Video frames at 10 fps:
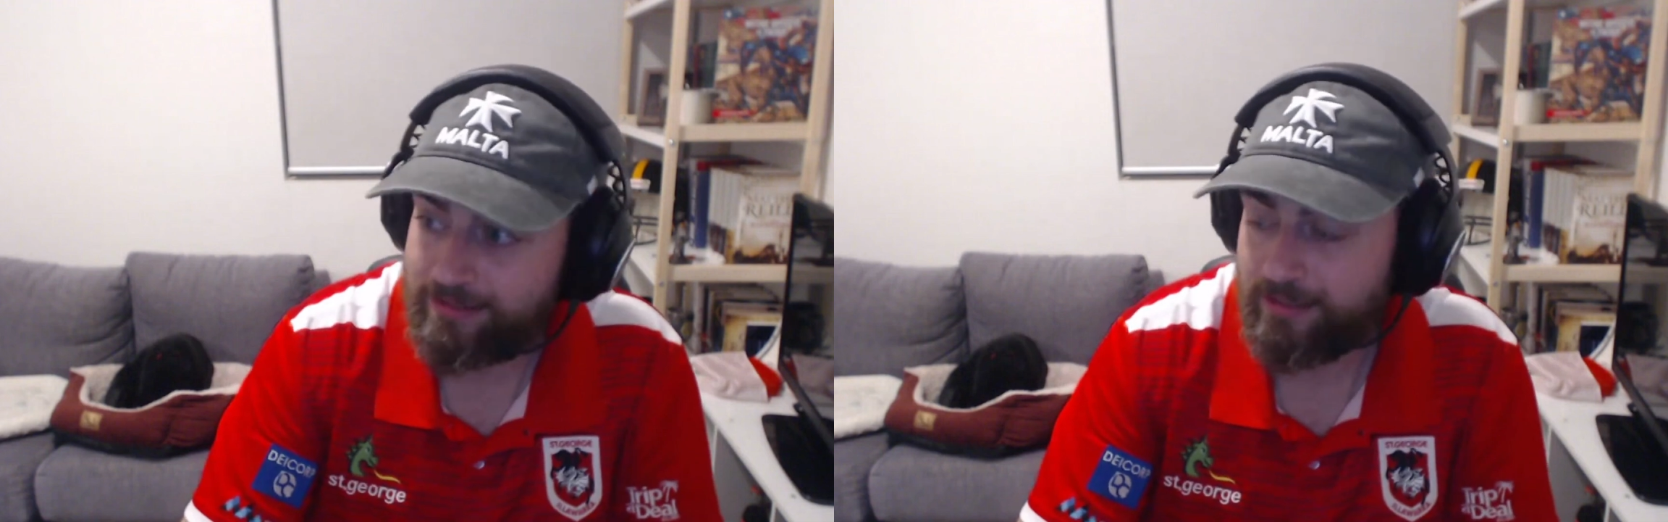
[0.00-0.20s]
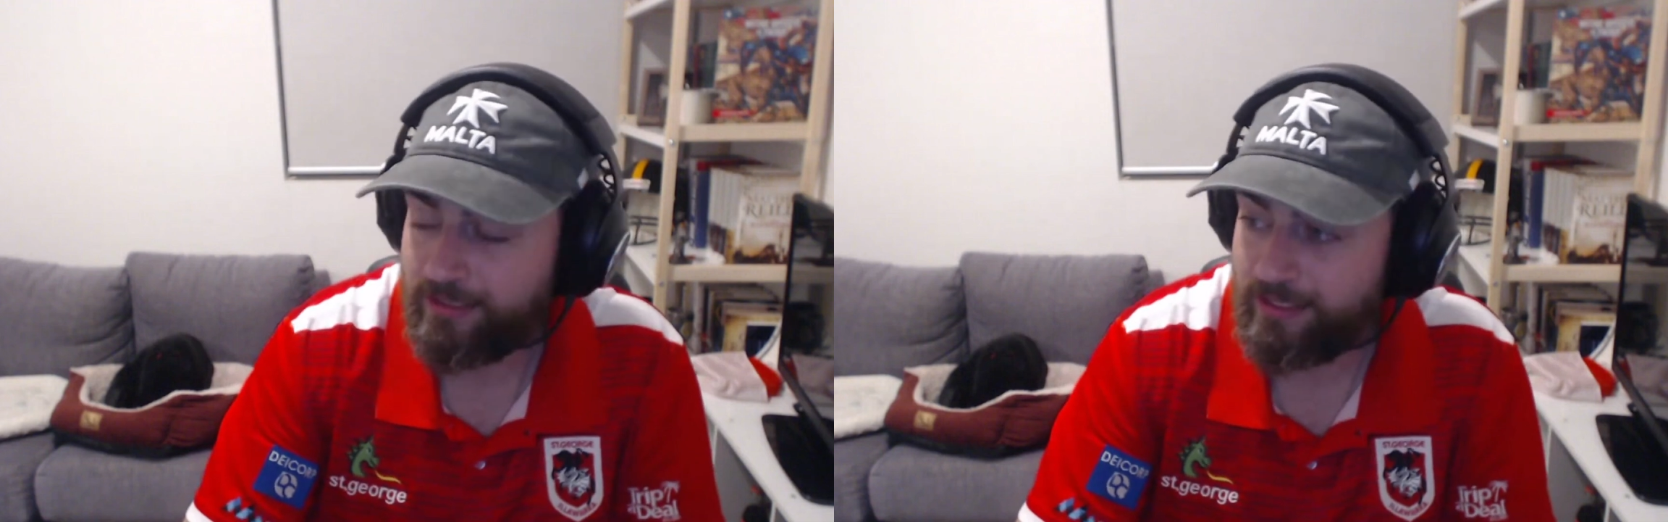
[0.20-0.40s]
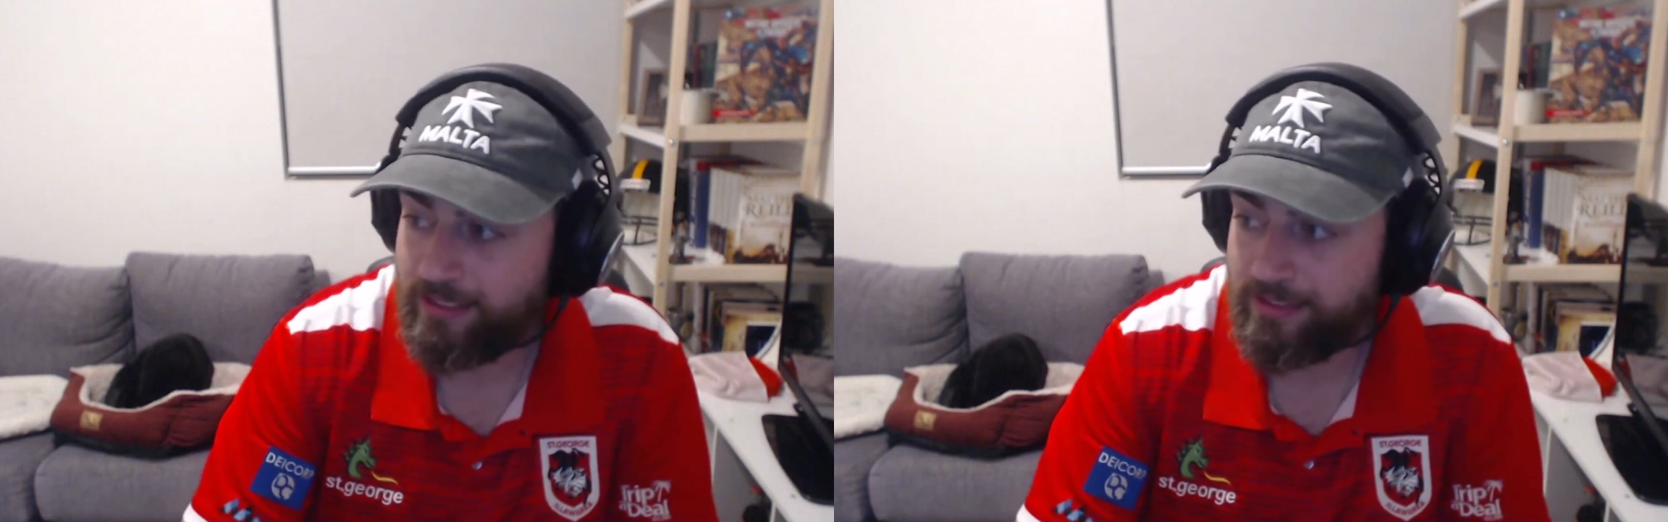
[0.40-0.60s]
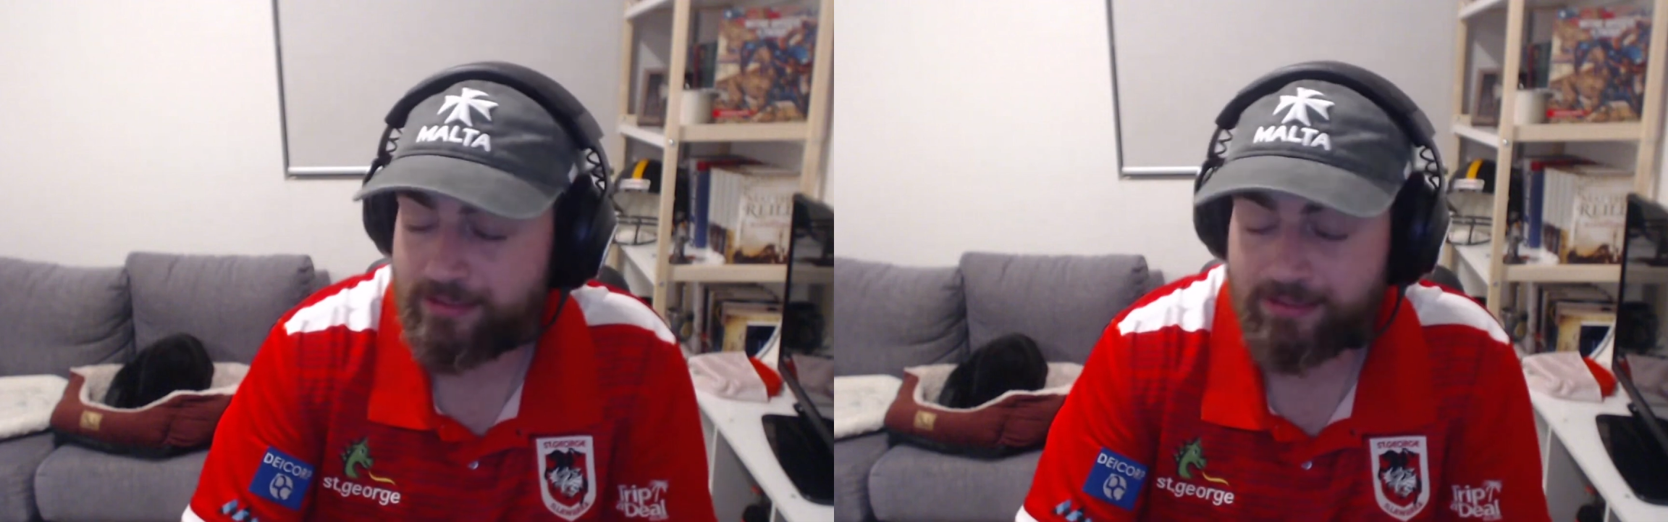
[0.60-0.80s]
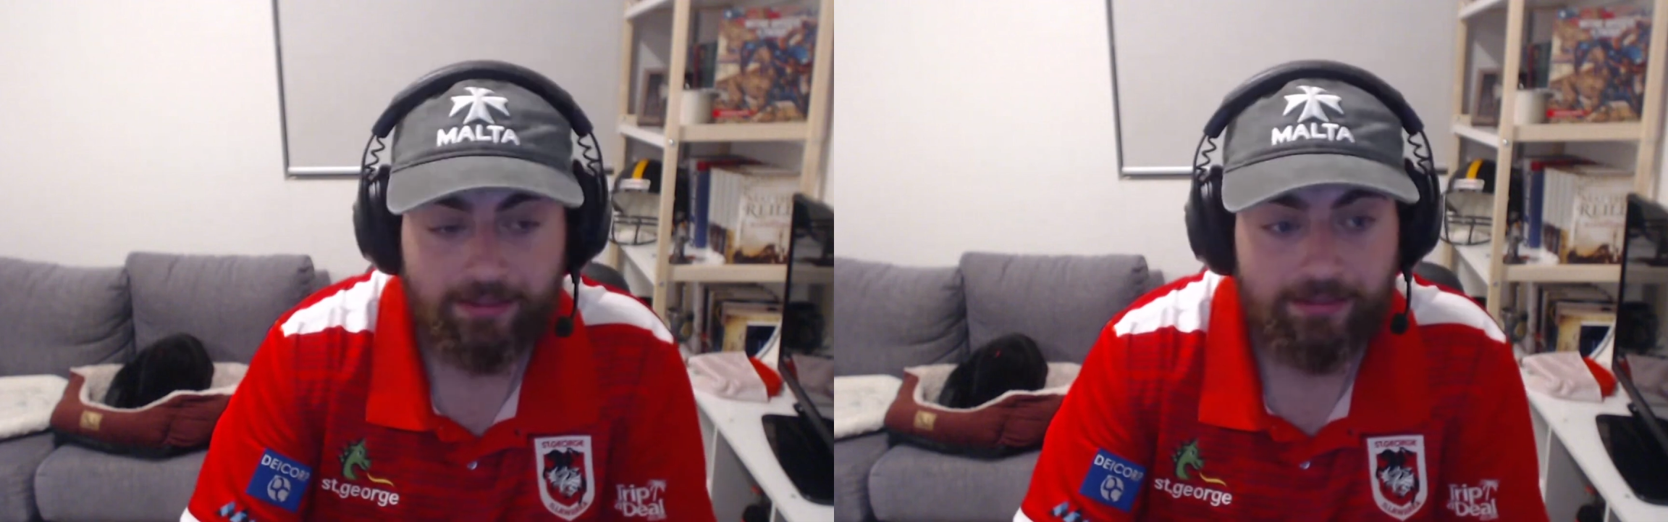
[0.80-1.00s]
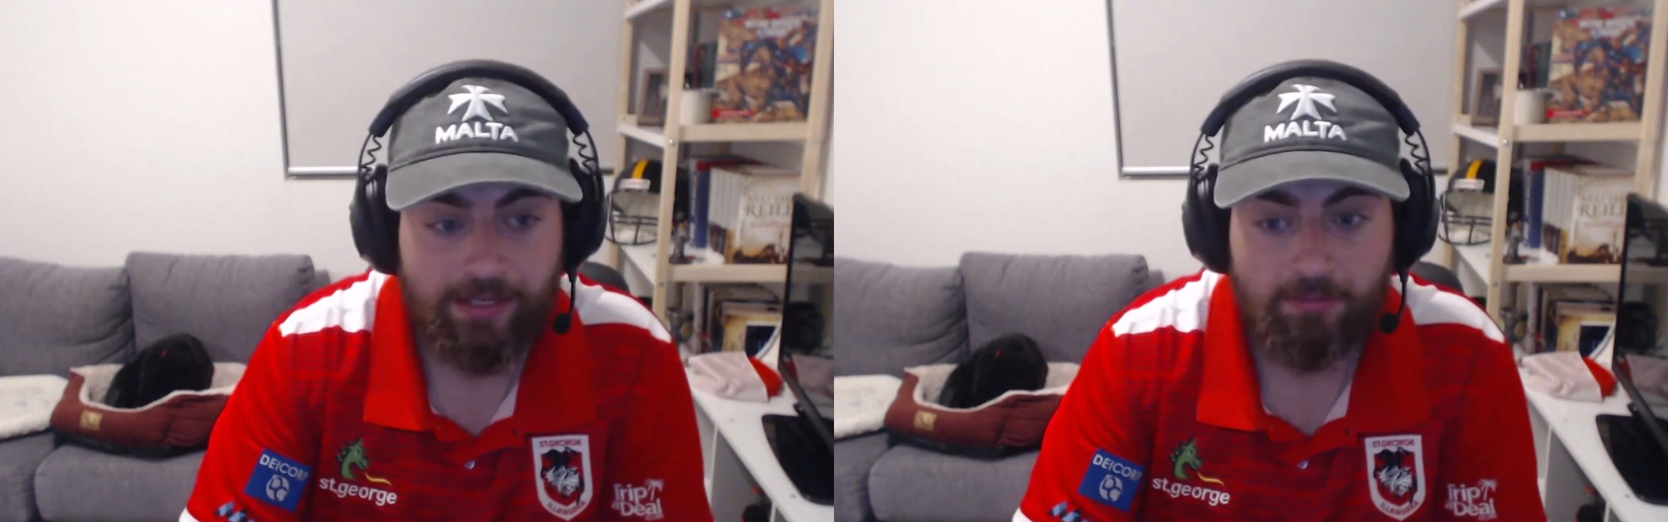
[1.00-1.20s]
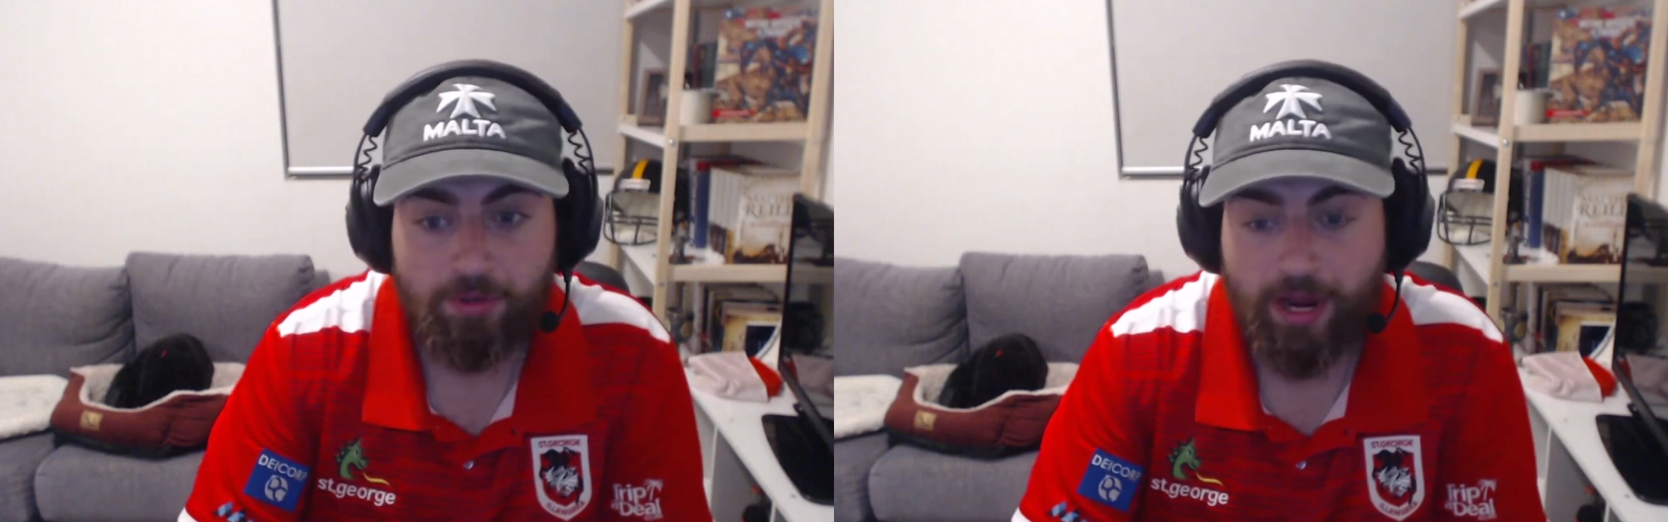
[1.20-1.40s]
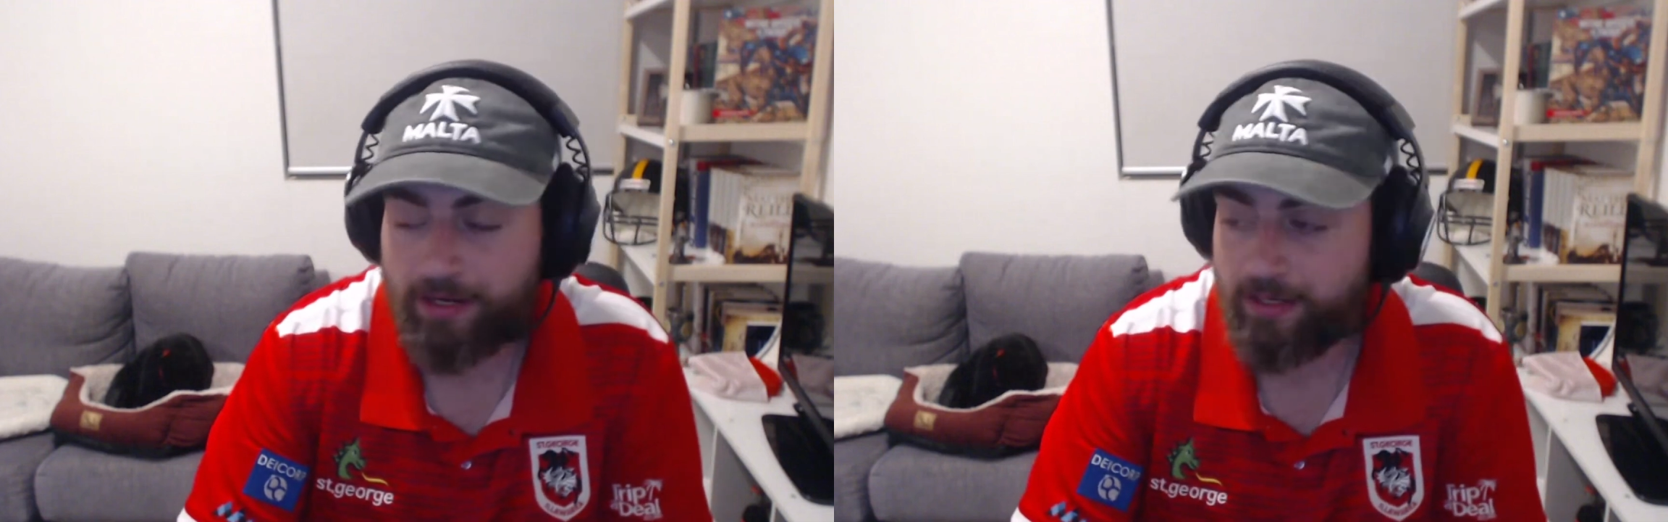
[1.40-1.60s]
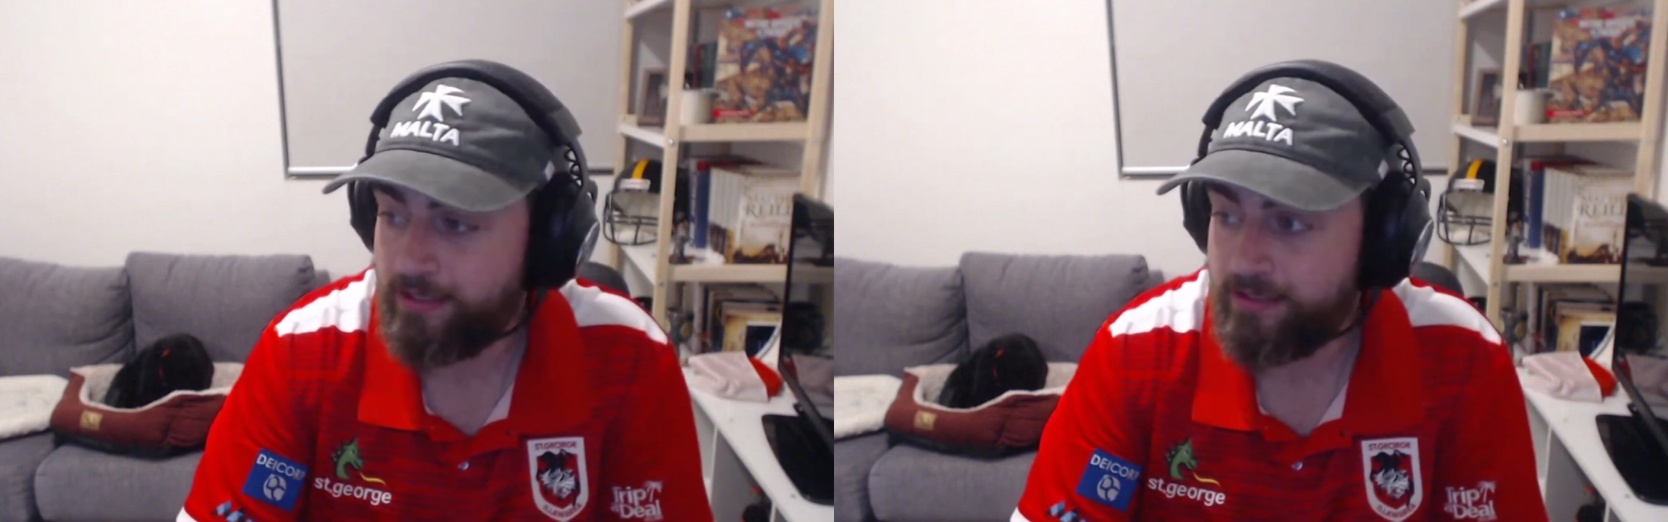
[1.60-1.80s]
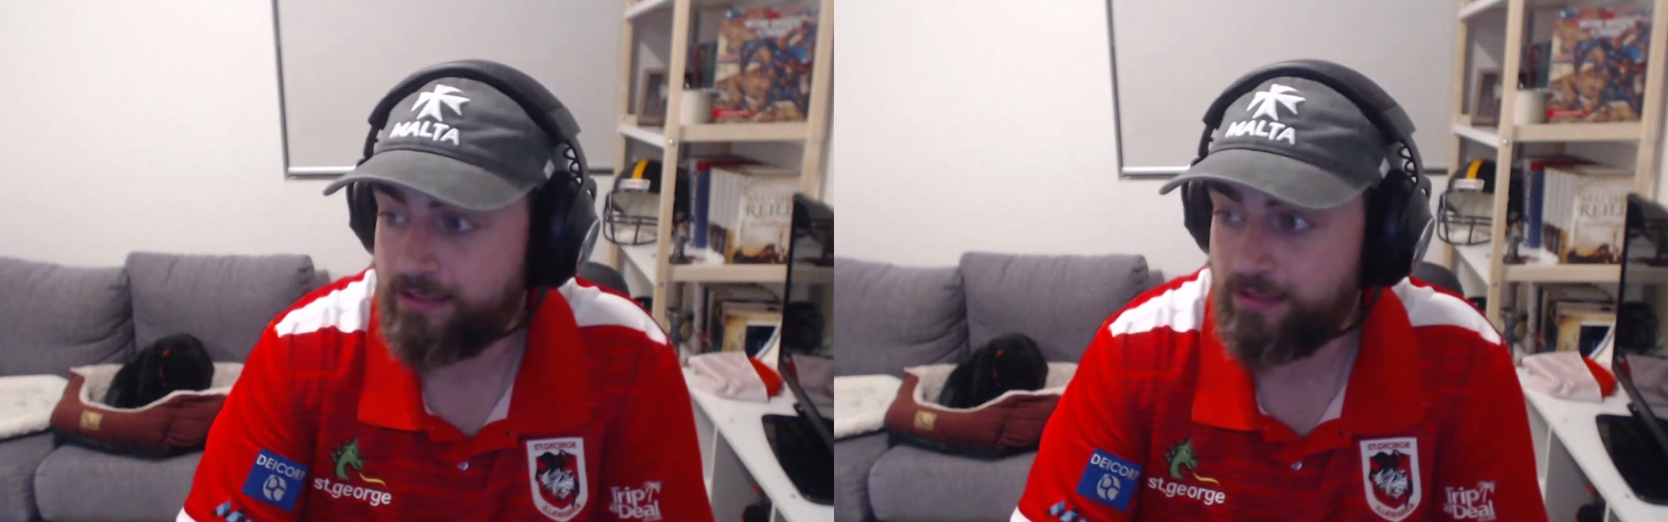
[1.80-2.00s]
in his debut and in his